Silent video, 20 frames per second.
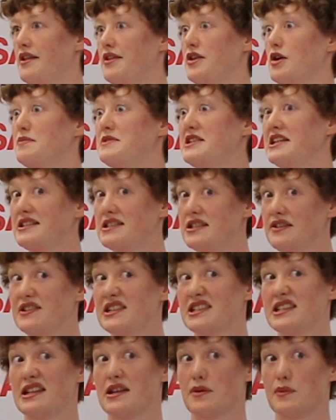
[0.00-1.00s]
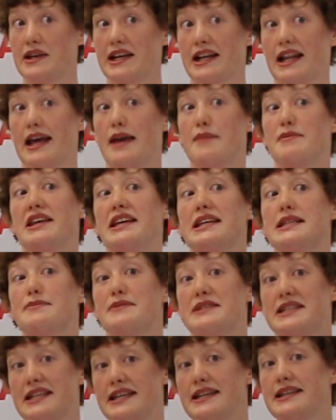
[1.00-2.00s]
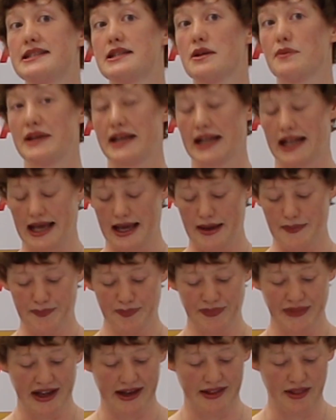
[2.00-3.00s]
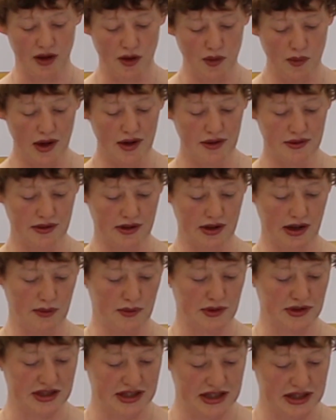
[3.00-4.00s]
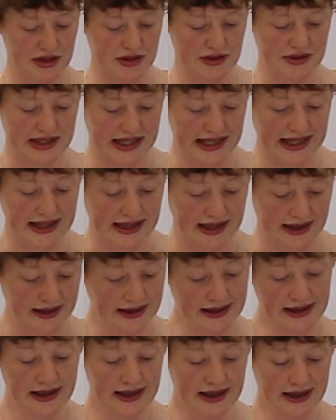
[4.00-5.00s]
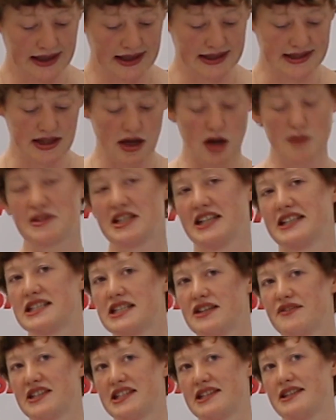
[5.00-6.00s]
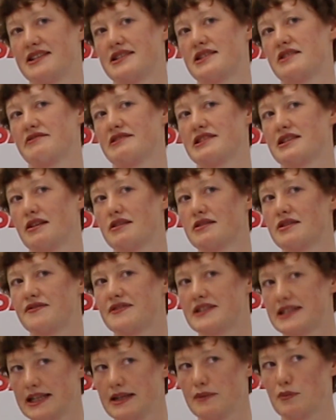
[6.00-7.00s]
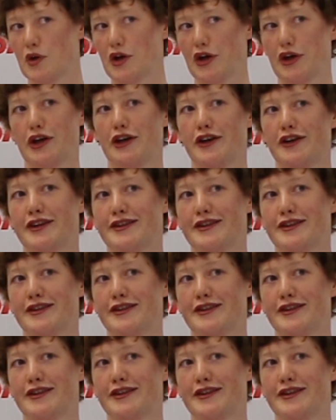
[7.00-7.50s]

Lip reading: the objectivity that we claim, the expertise that we claim. And the quote that I wanted to use here is that objectivity is the result of teamwork.